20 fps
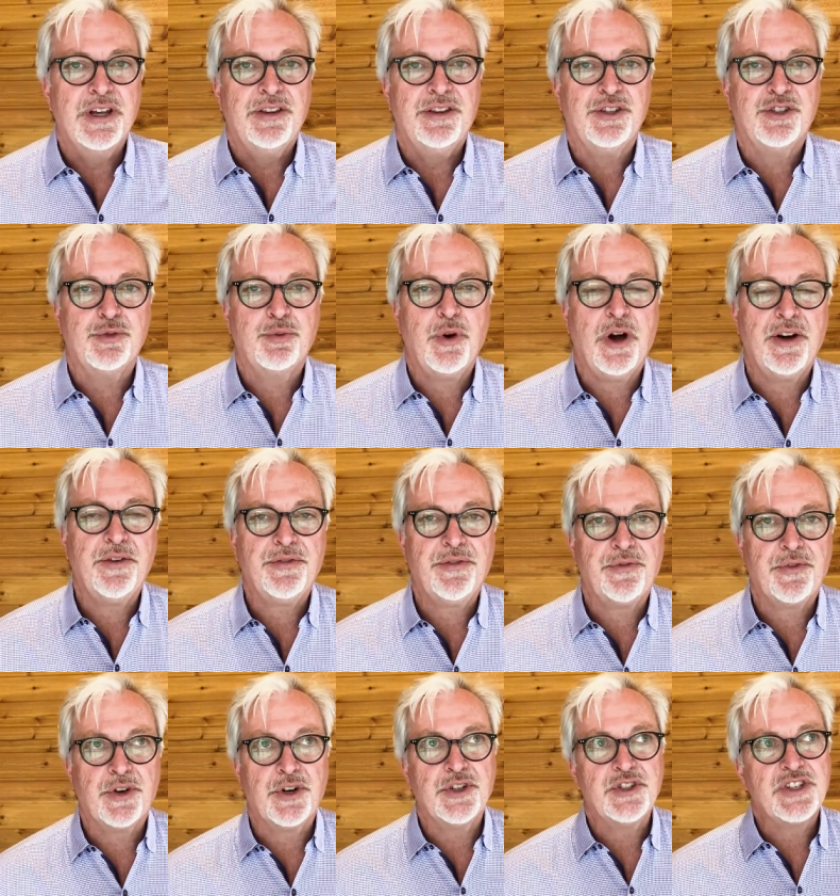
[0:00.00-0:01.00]
the twelfth
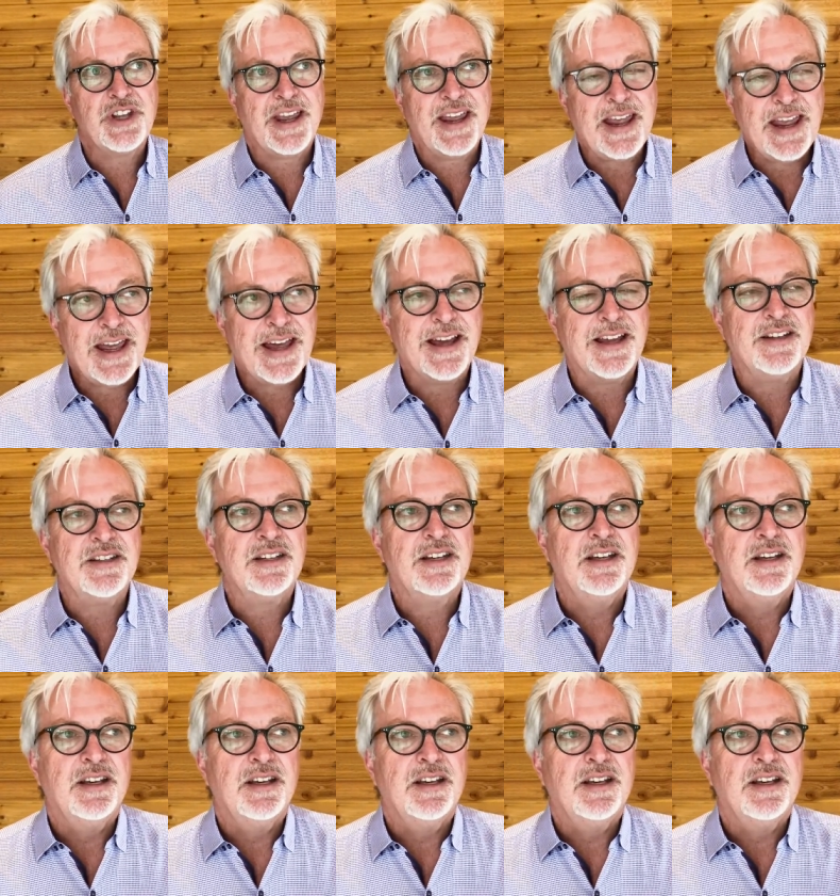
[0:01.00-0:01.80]
verse, and